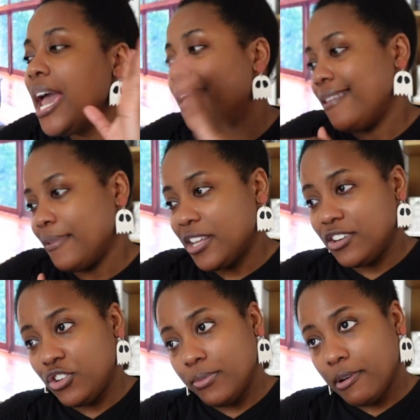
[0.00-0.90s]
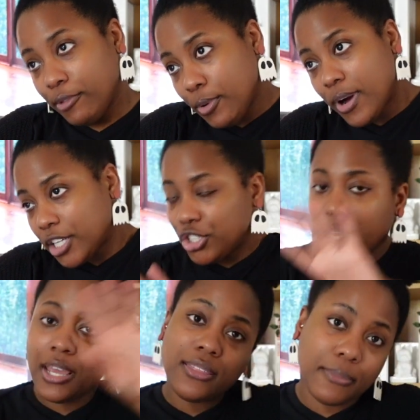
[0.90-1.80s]
and then I'm continuing my rewatch,
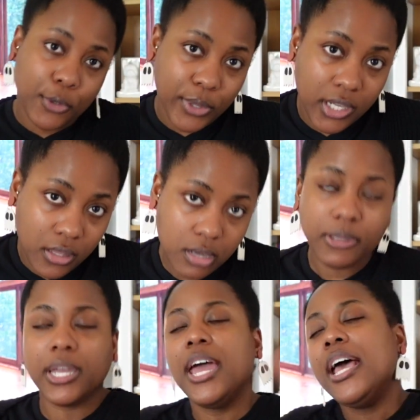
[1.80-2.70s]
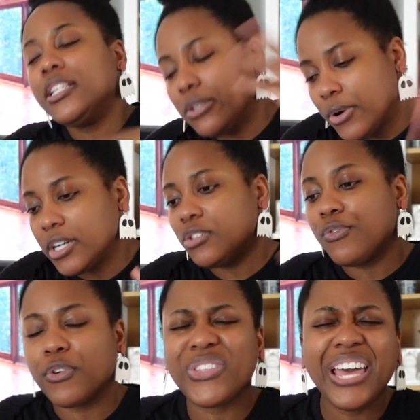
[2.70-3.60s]
and then I'm going to read the third book, so on and so forth.